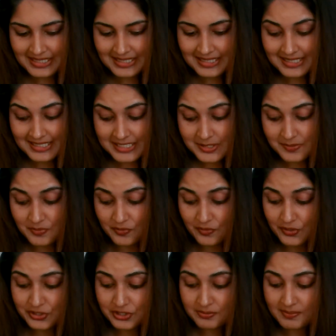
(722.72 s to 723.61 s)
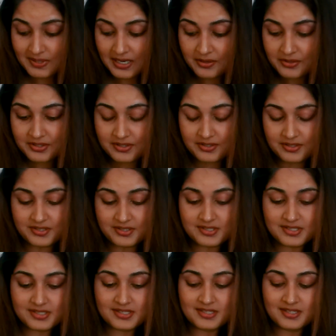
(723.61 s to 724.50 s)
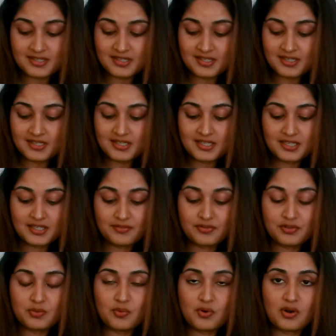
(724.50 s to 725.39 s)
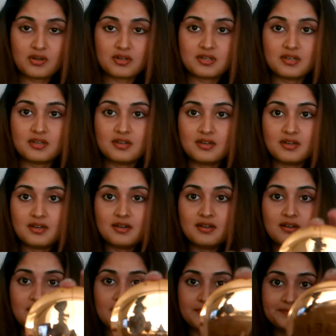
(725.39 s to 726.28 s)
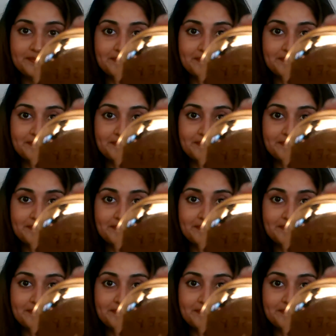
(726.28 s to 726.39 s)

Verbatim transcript: let's move on to powders if you want uh,